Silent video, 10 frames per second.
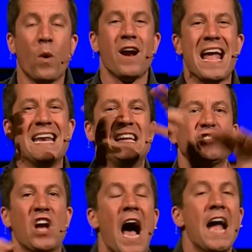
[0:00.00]
where an
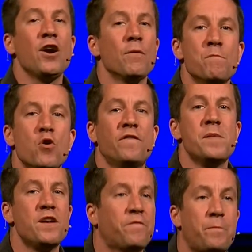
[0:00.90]
entire
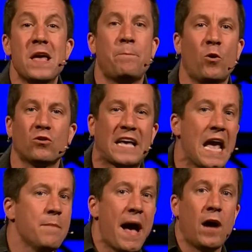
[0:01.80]
movement of people
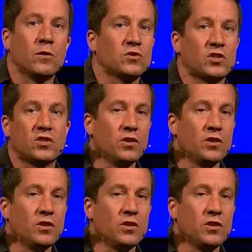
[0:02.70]
came out